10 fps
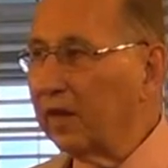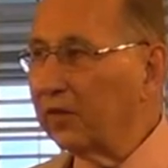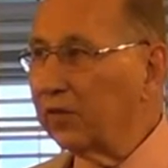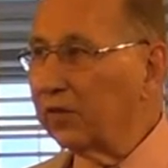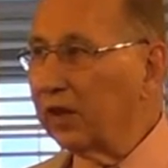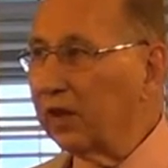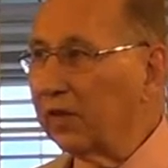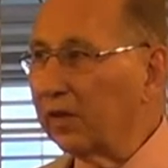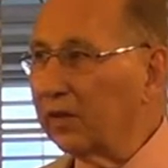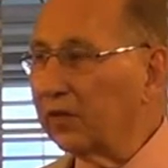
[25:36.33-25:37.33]
She said
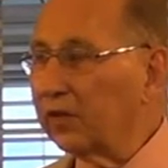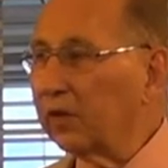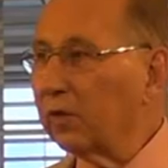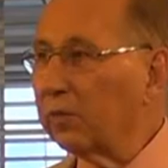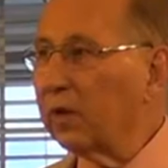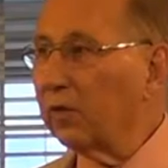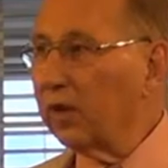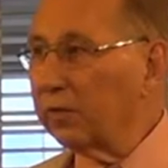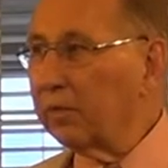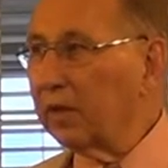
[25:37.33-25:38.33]
that she would be
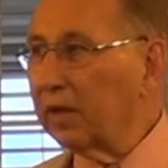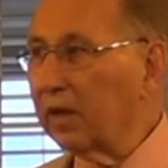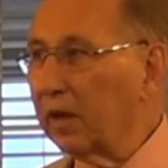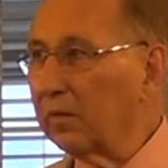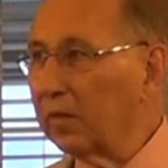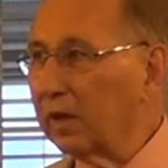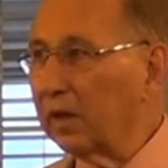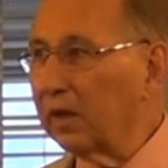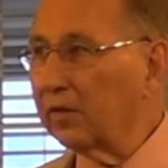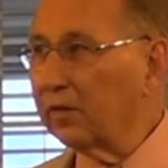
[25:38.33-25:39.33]
with me to help
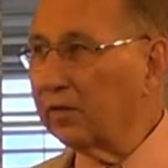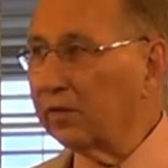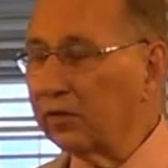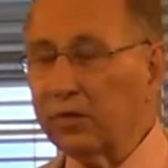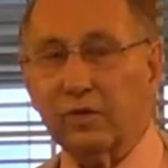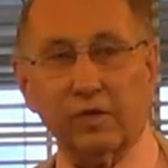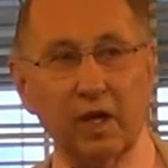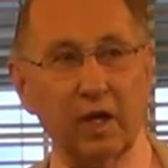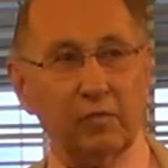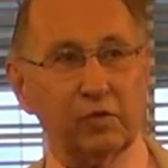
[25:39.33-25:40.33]
me in certain
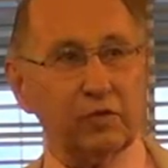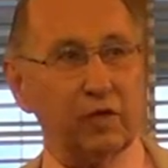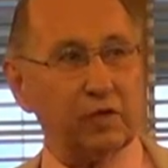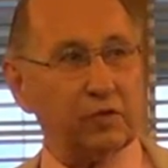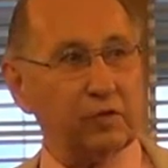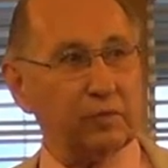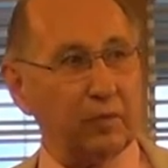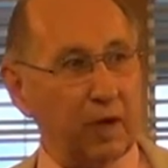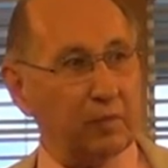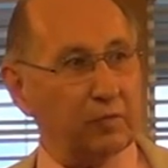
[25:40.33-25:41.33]
times of extra
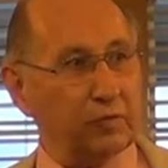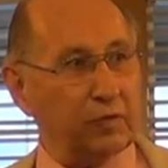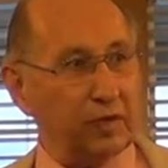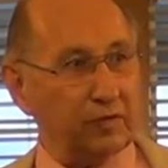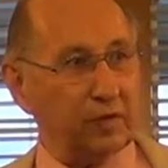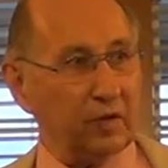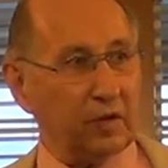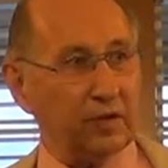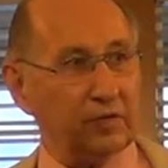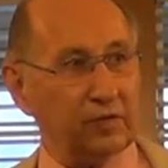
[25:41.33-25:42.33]
problems and
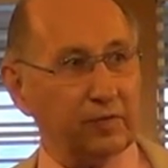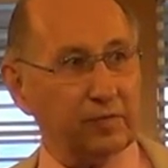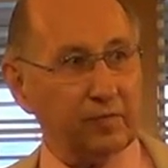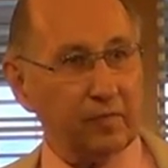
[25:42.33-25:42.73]
difficulties.